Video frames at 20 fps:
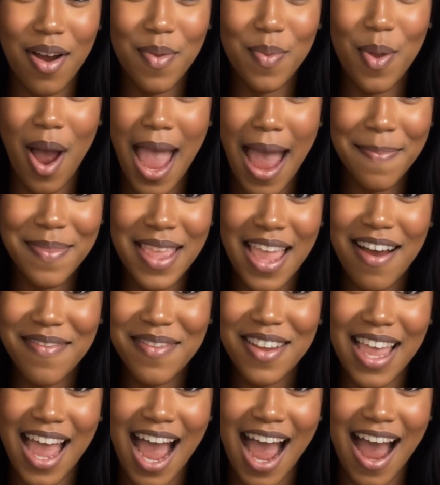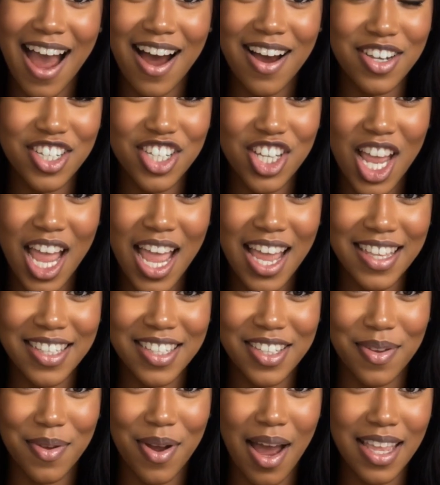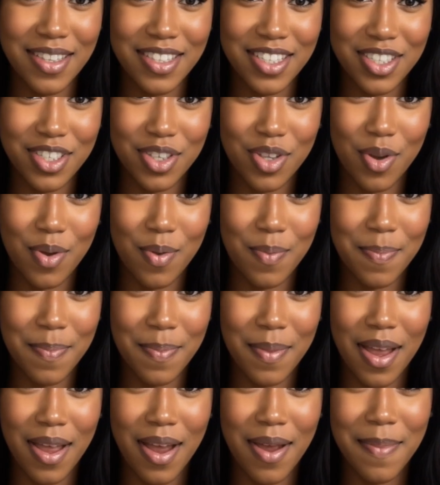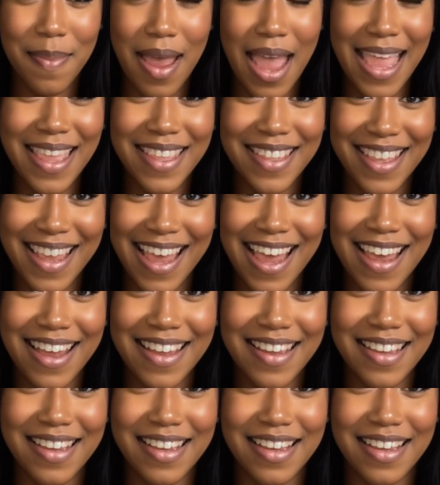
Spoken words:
wrapped heavy iron chains around the tomb. And then,